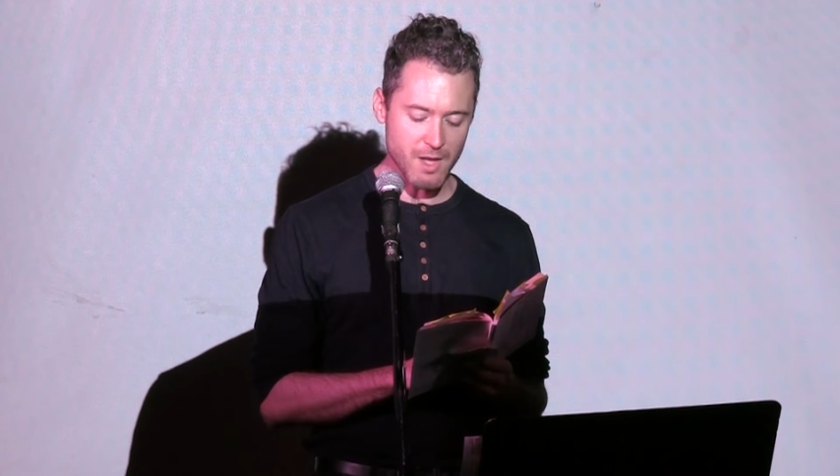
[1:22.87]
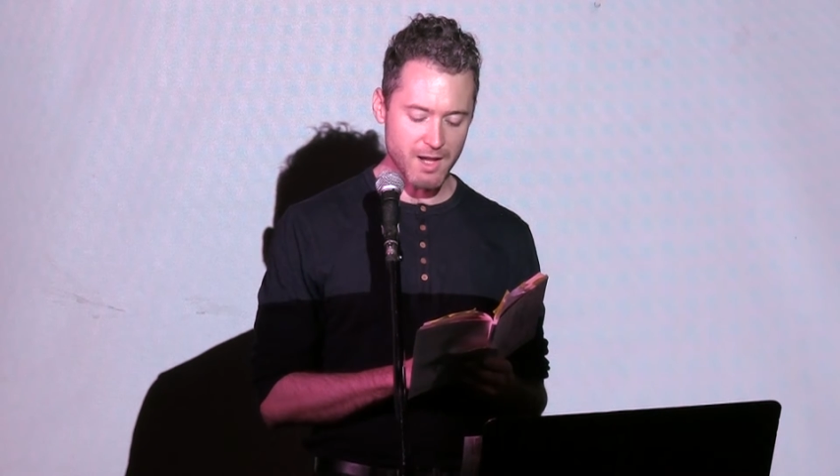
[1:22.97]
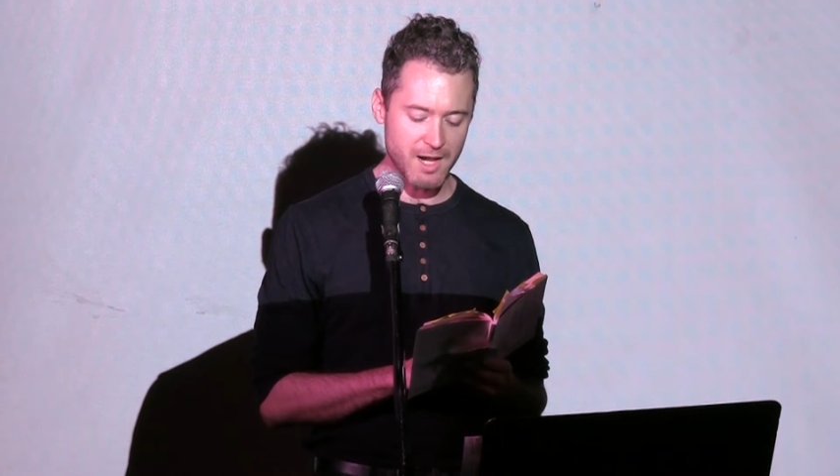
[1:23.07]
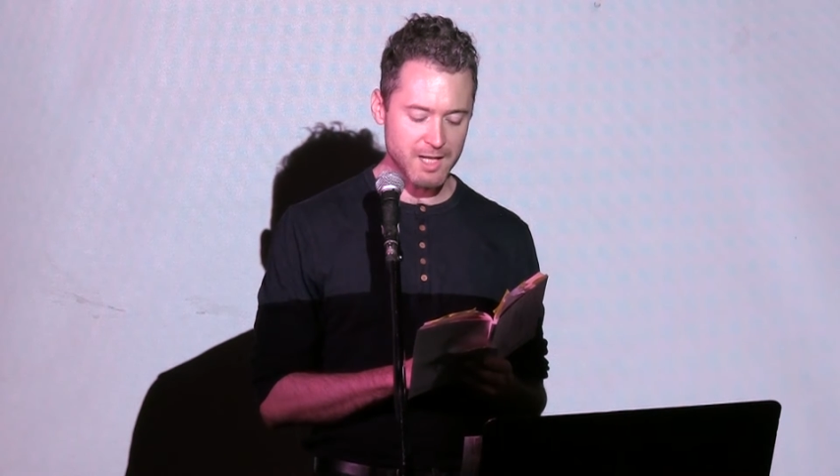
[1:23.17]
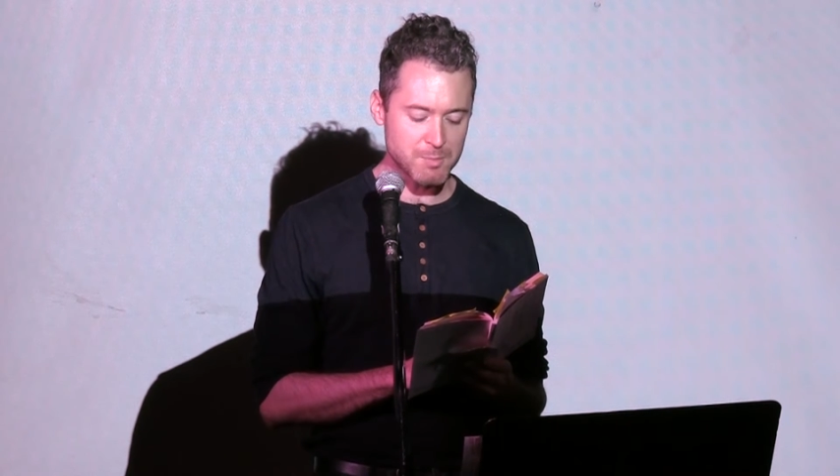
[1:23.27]

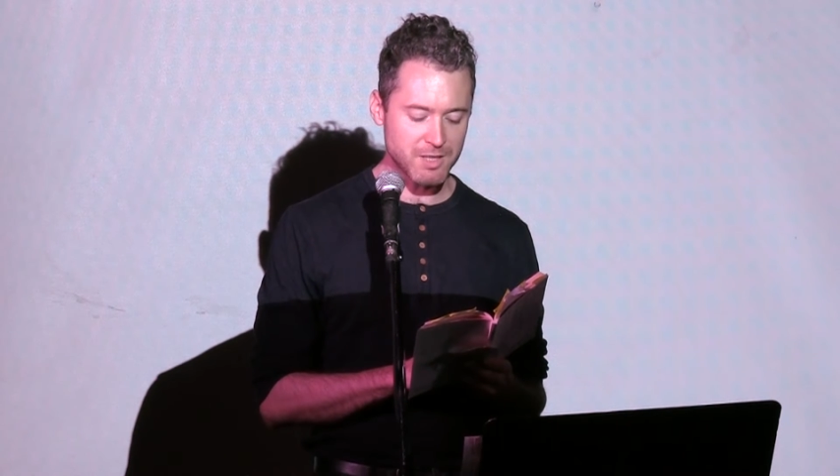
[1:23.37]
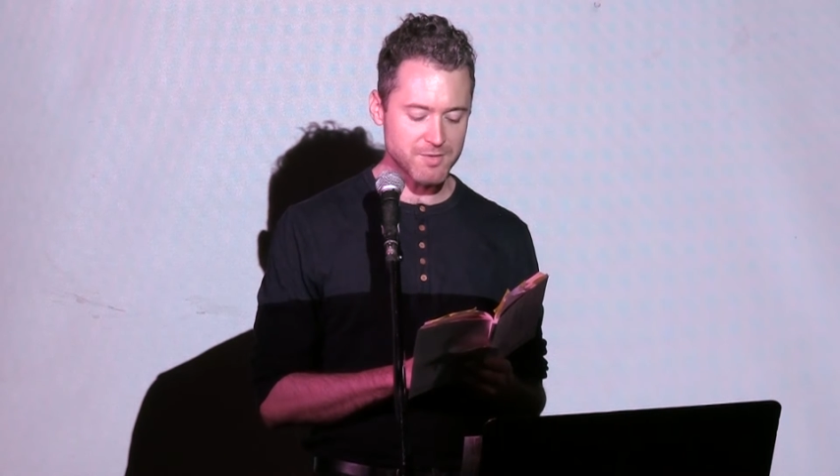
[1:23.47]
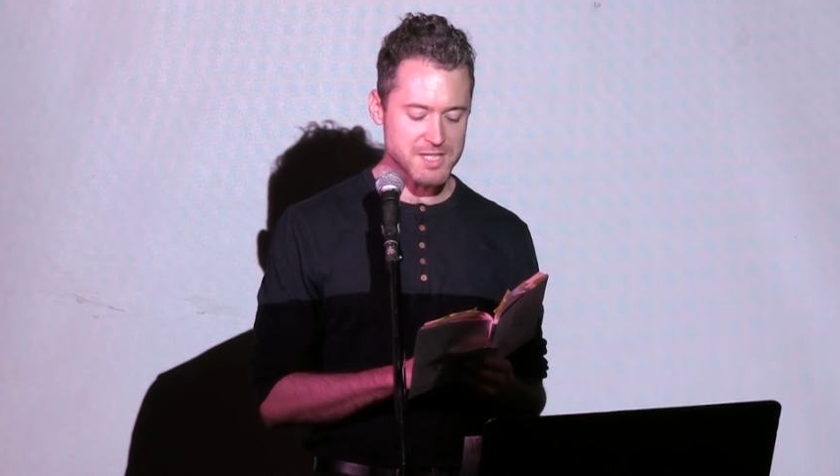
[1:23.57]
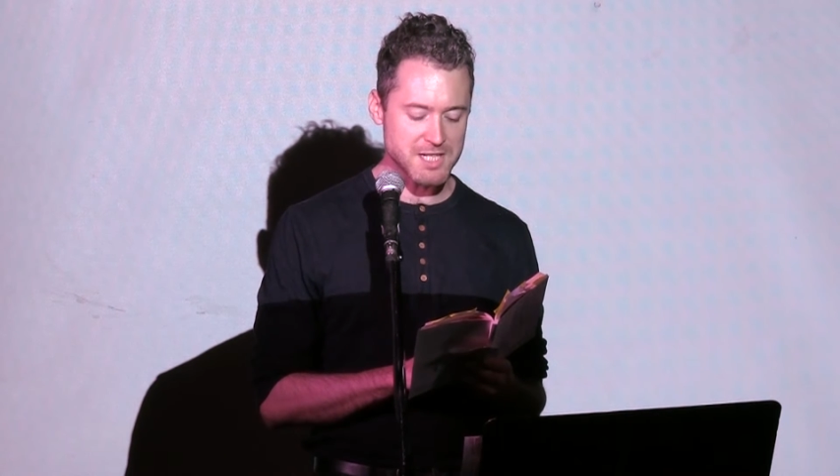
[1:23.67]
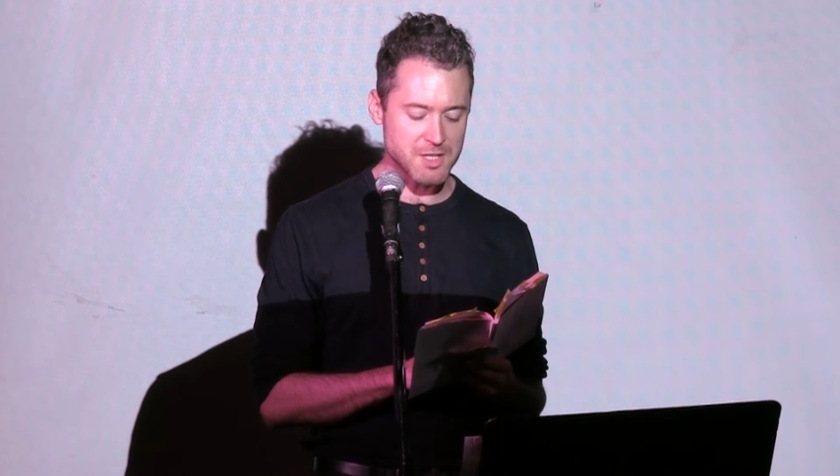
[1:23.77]
High above
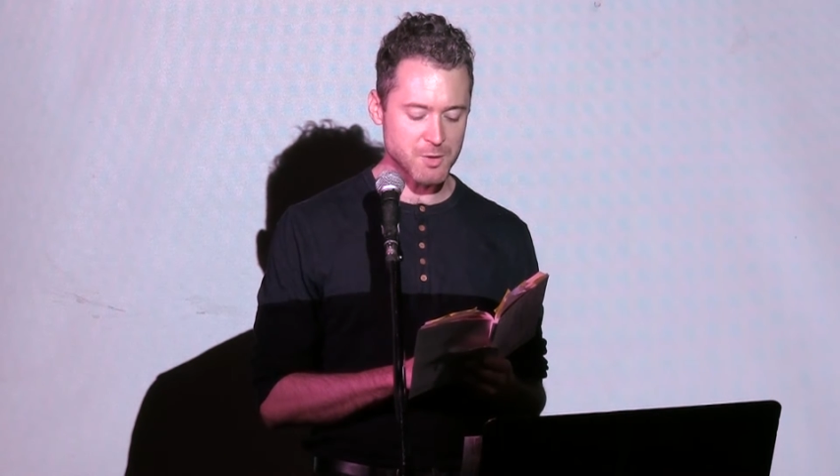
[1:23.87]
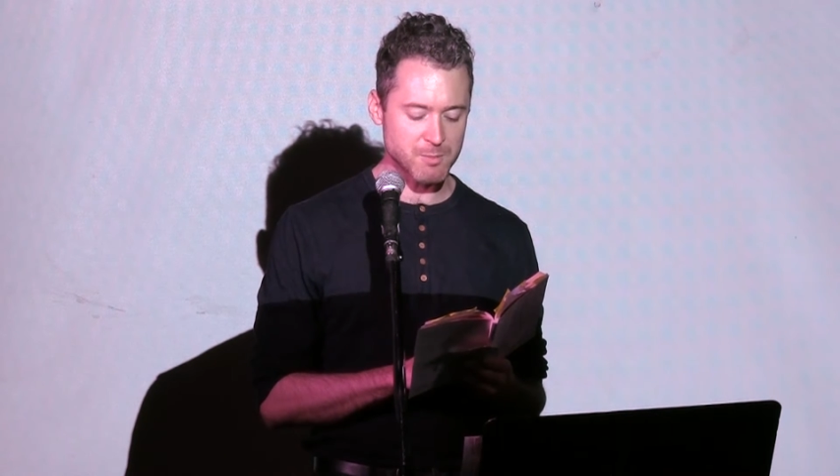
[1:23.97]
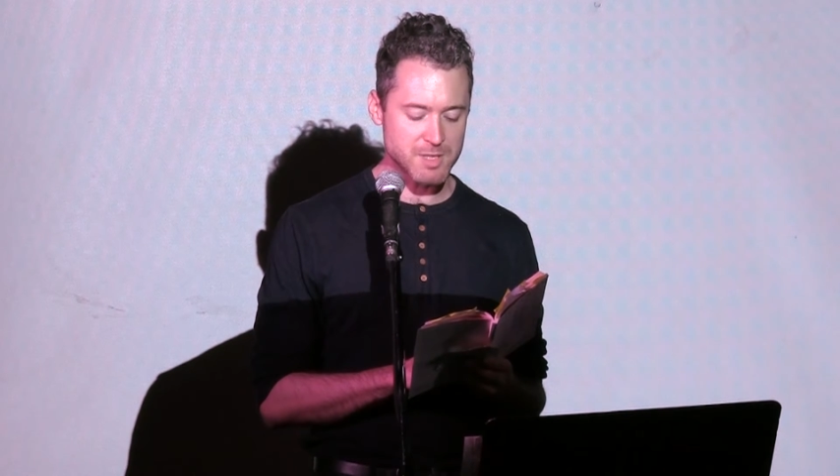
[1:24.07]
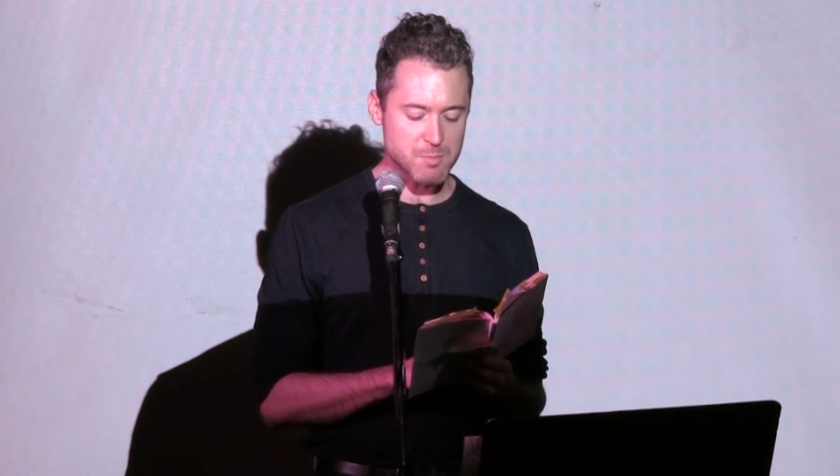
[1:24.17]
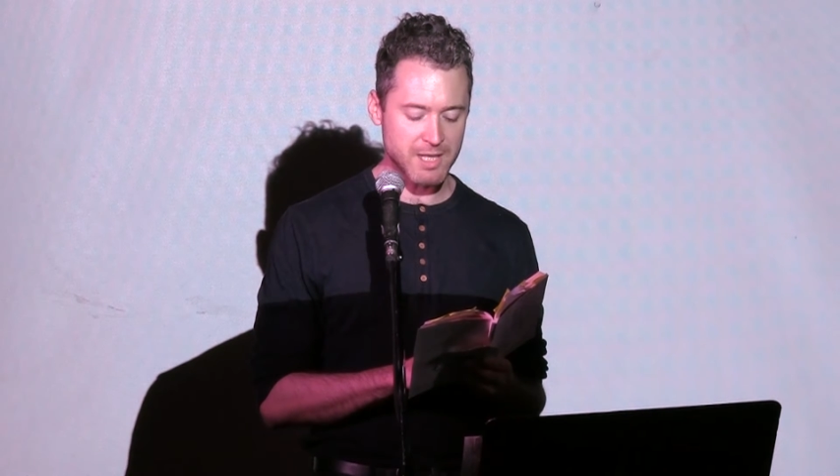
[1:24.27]
is an
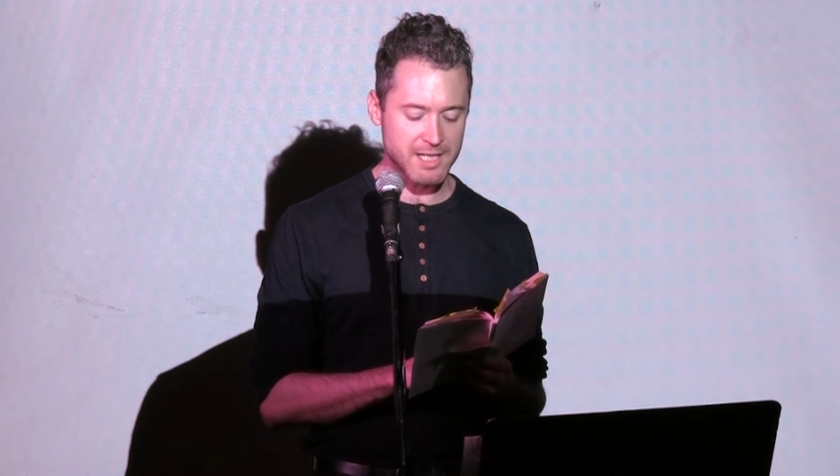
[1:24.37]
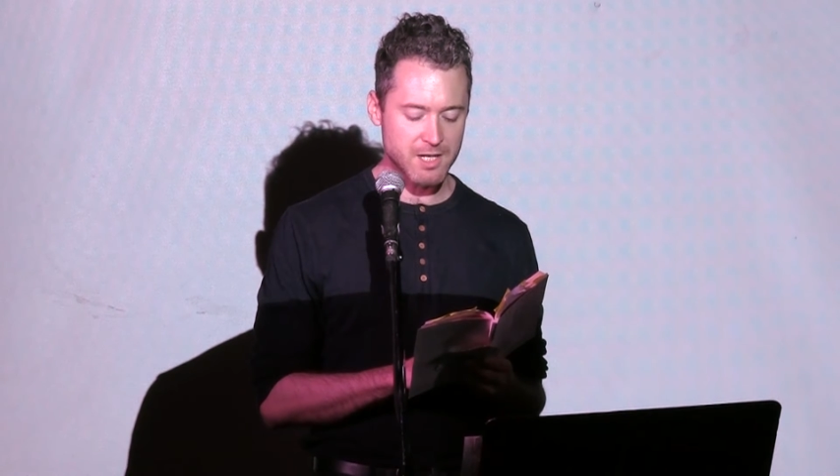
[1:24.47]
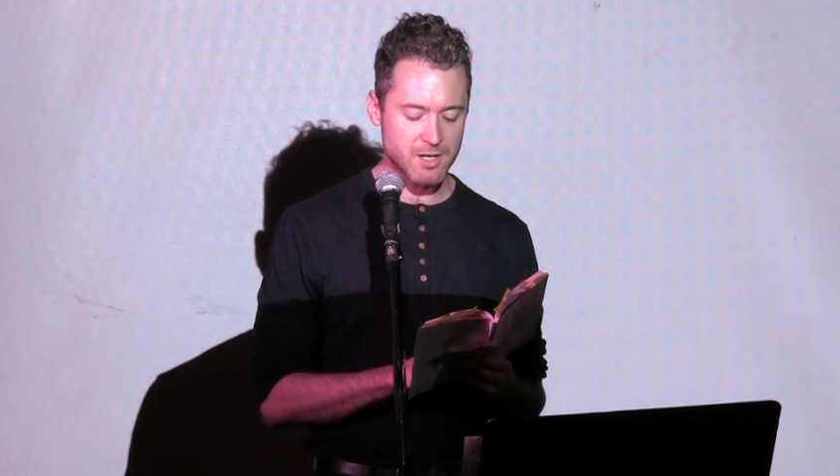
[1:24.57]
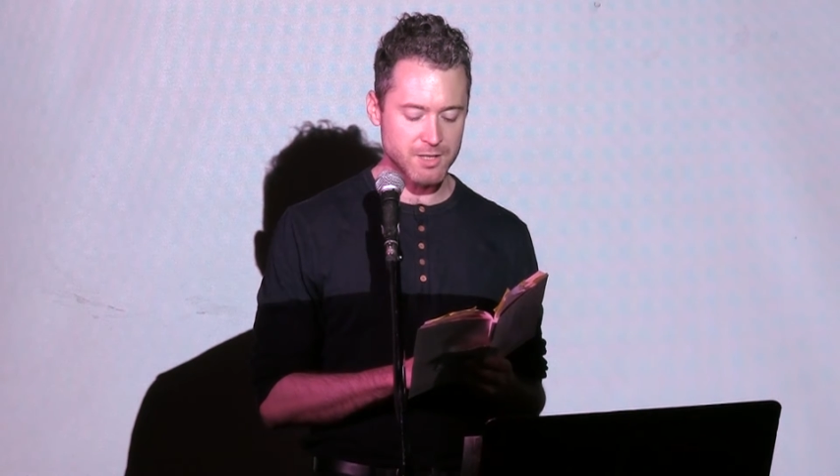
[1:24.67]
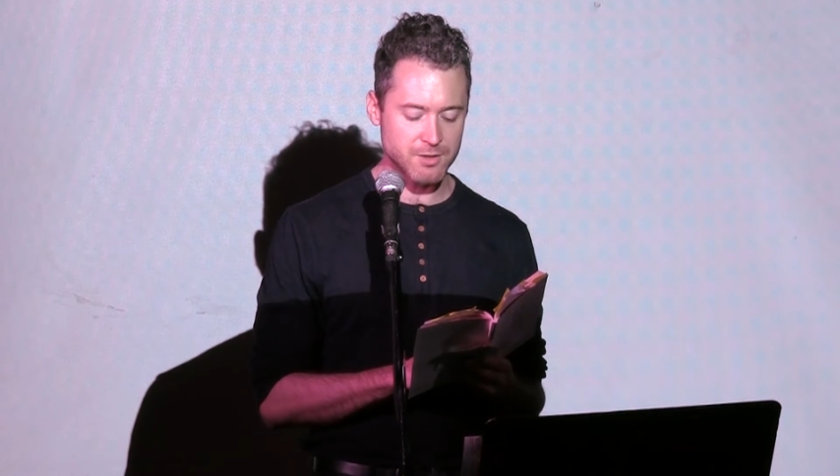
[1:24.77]
enormous black
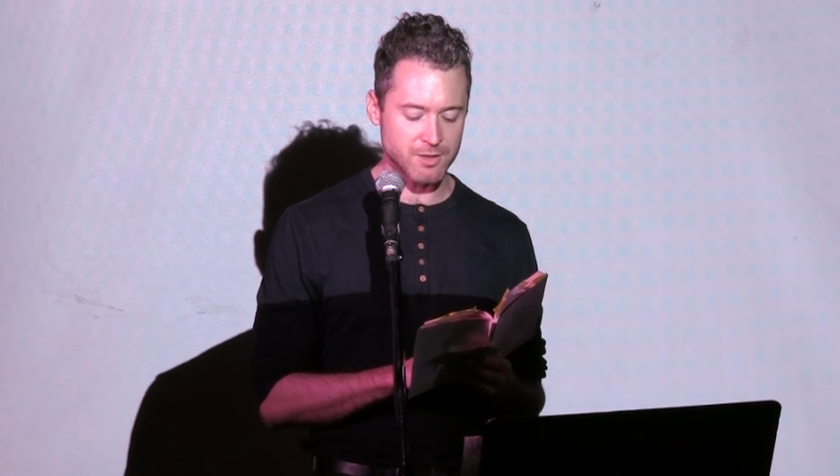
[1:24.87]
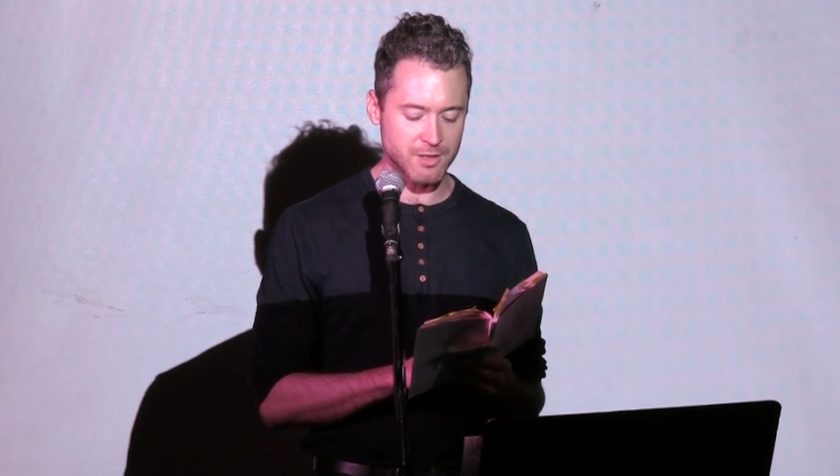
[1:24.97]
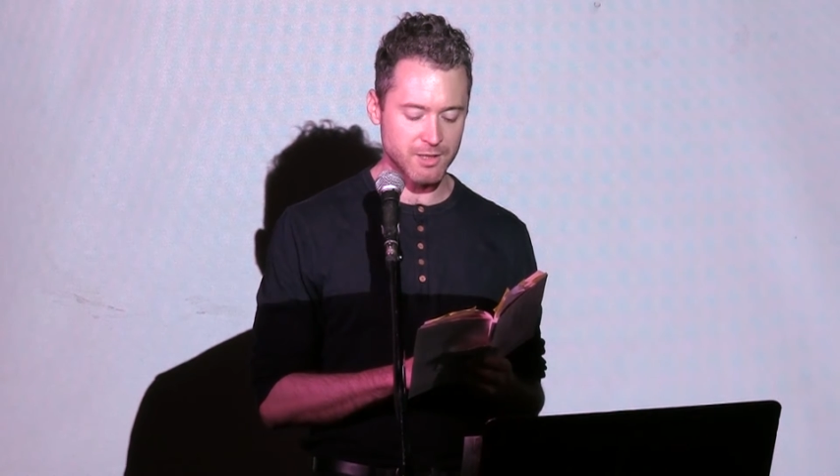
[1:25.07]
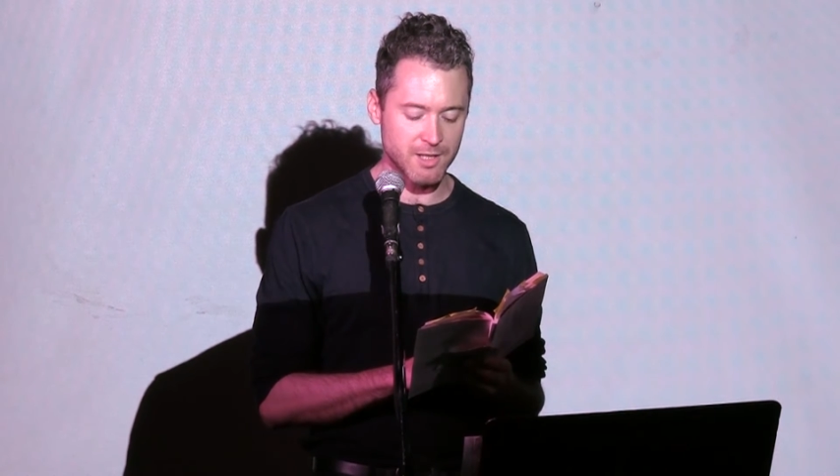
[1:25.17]
condor,